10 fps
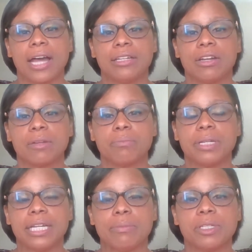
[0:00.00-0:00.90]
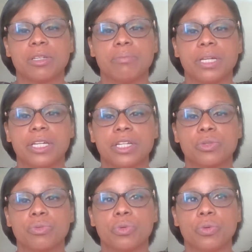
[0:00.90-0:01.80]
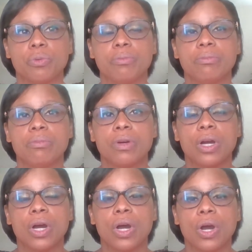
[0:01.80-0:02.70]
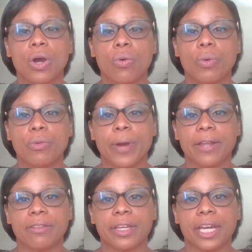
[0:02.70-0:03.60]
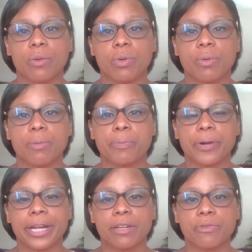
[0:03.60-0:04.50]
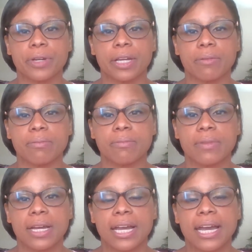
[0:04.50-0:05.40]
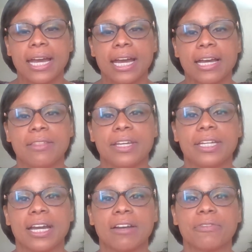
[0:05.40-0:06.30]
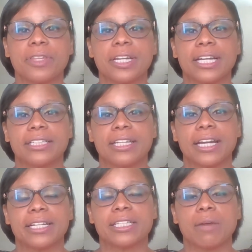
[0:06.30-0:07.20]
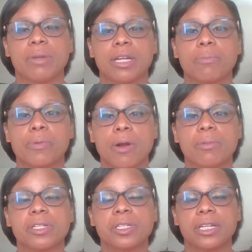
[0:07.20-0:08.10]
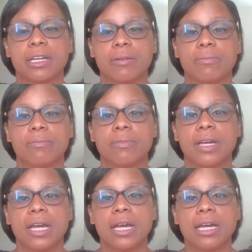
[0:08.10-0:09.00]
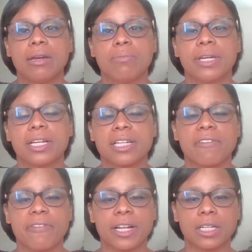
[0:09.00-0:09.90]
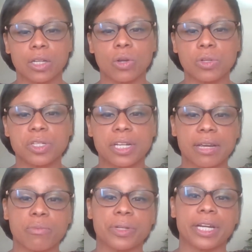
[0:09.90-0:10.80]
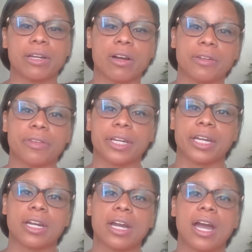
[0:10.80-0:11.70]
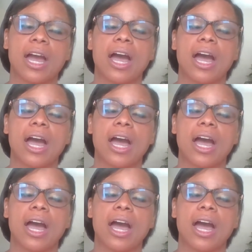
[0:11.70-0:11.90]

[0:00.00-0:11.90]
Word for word: and not being able to be in his room we went there and we were praying for him. And then after that night, I made a promise to him because I felt close to him when I got there.